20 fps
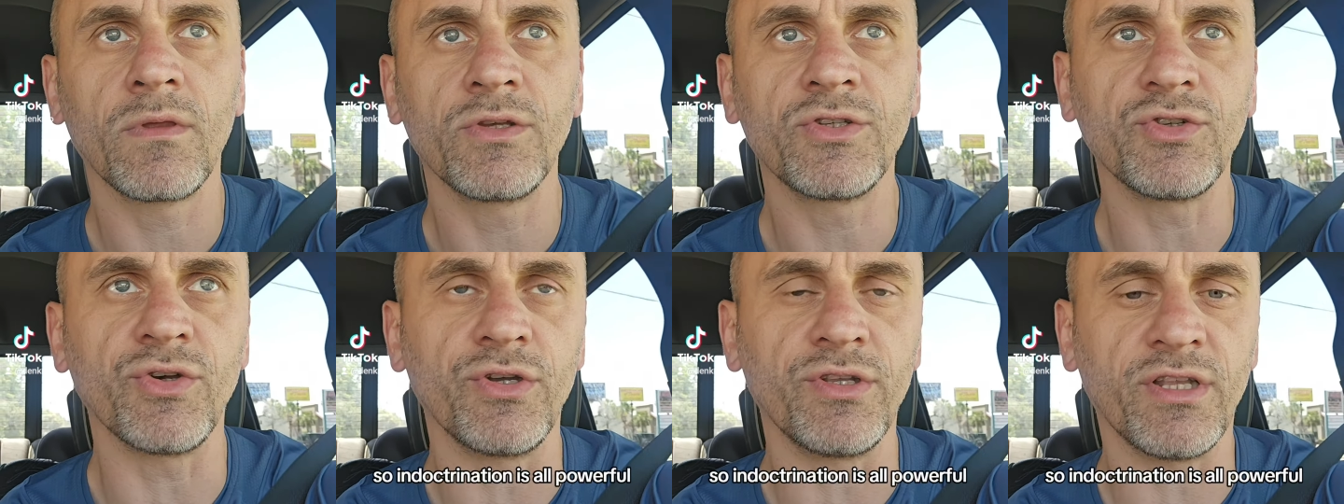
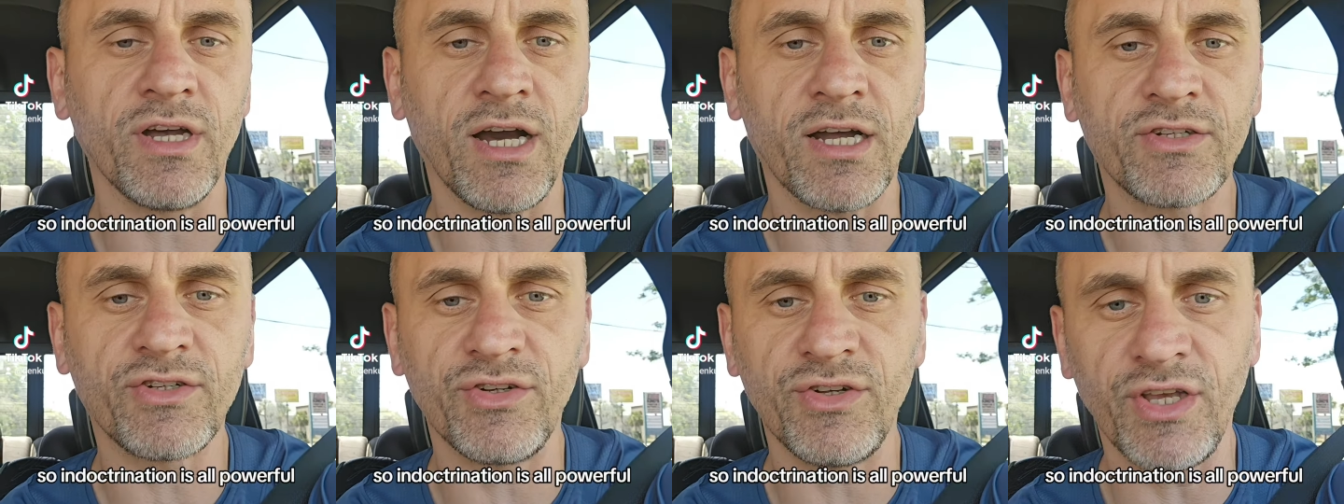So
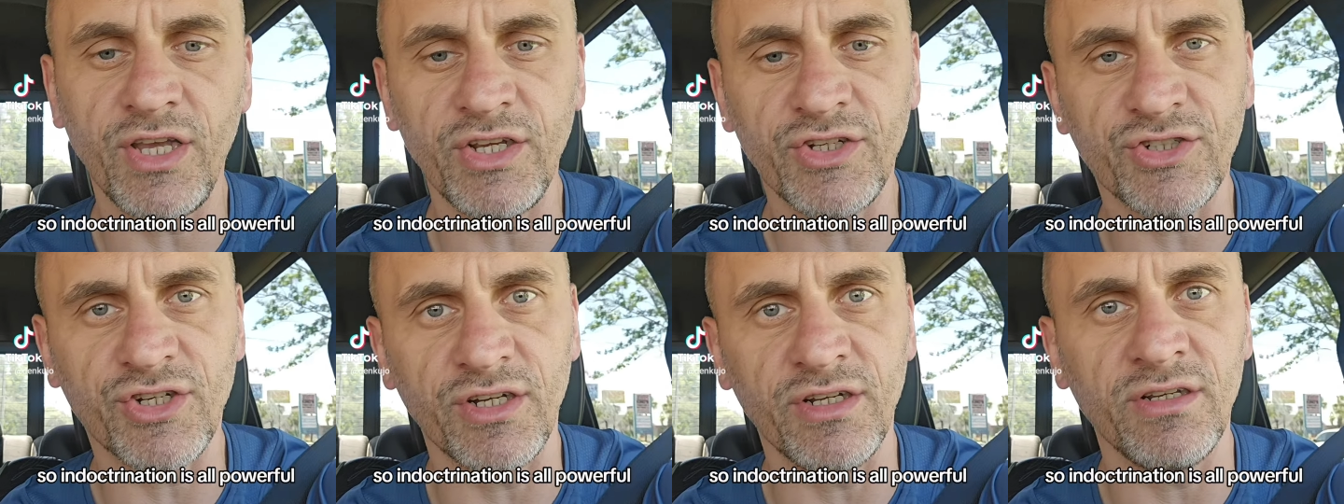
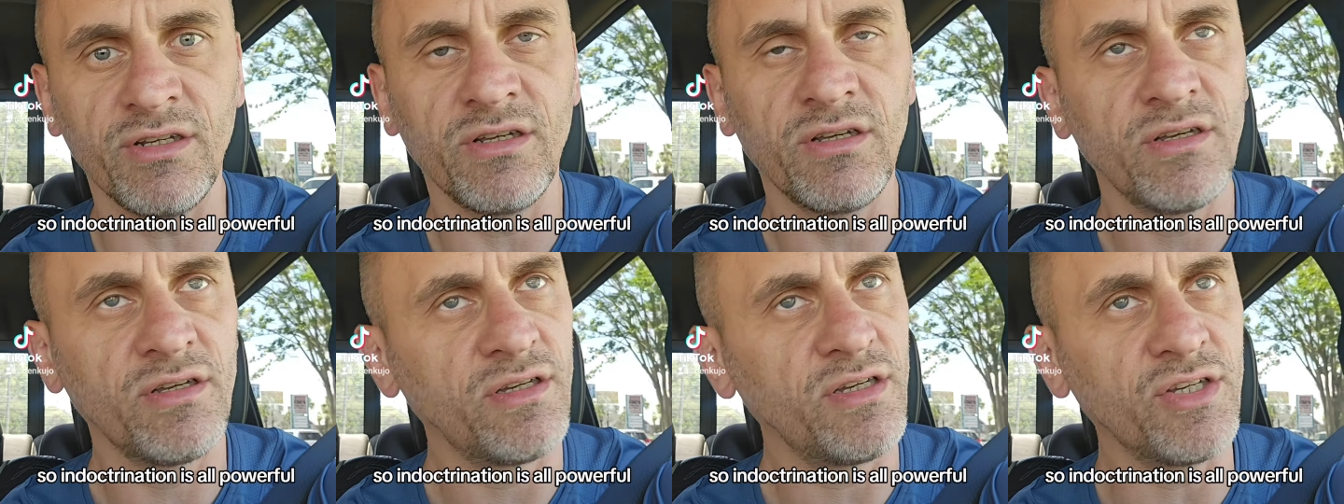indoctrination
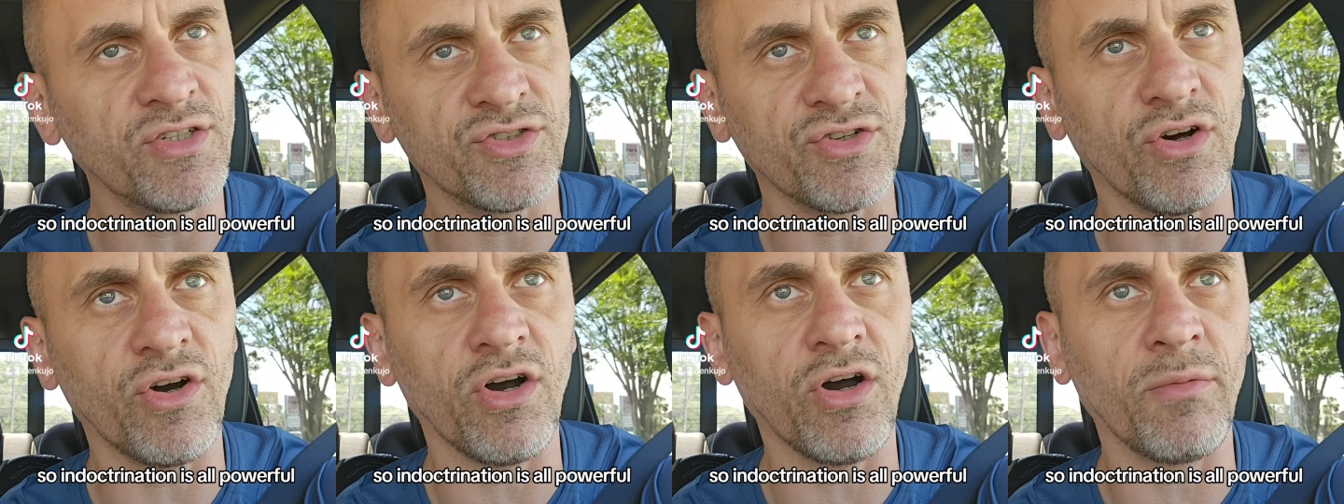
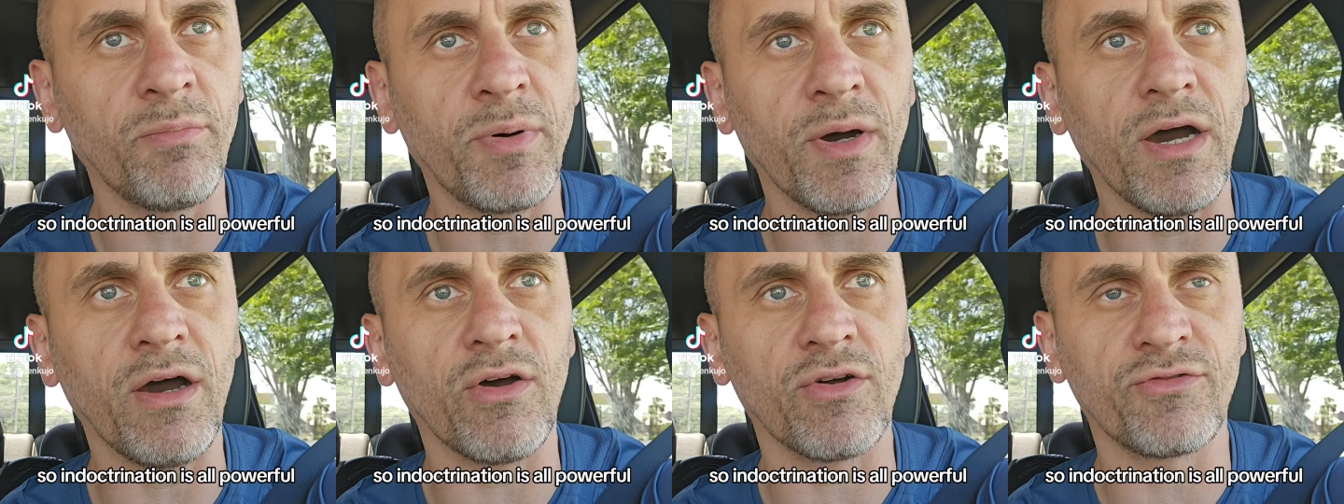is all
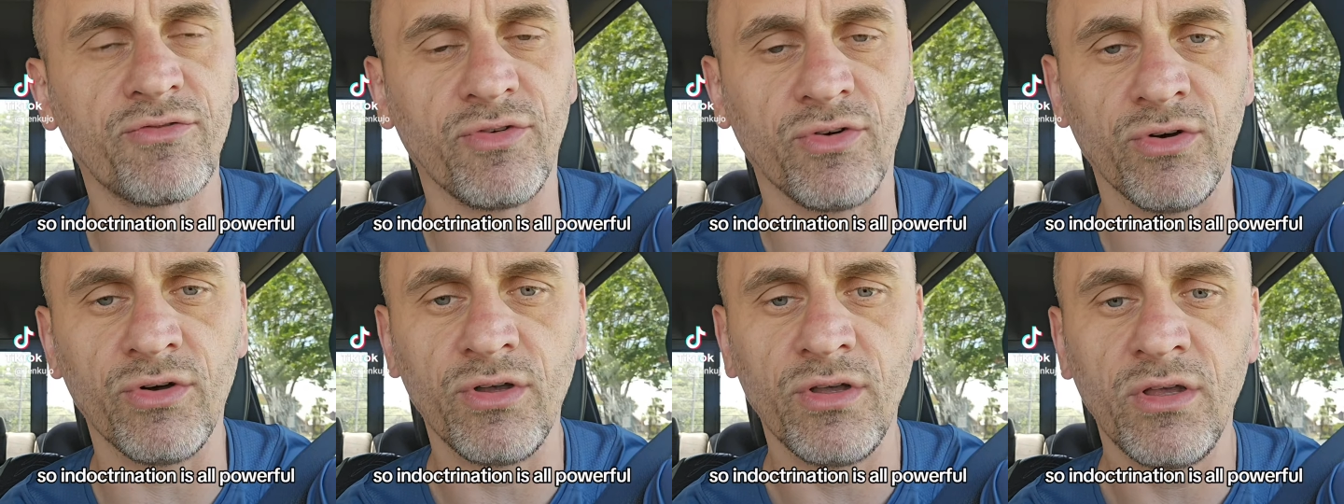
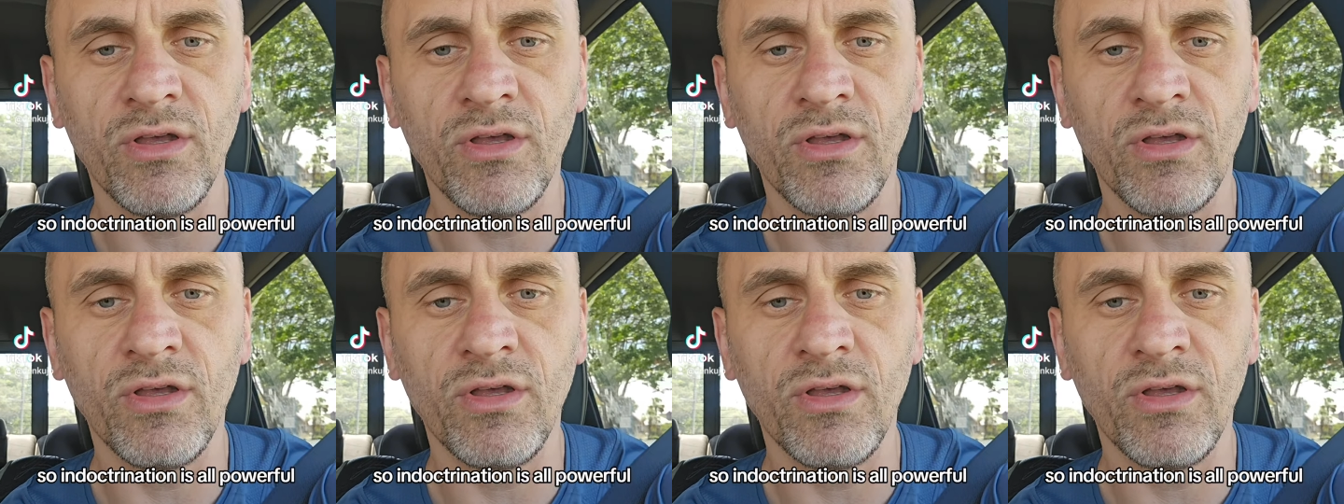powerful.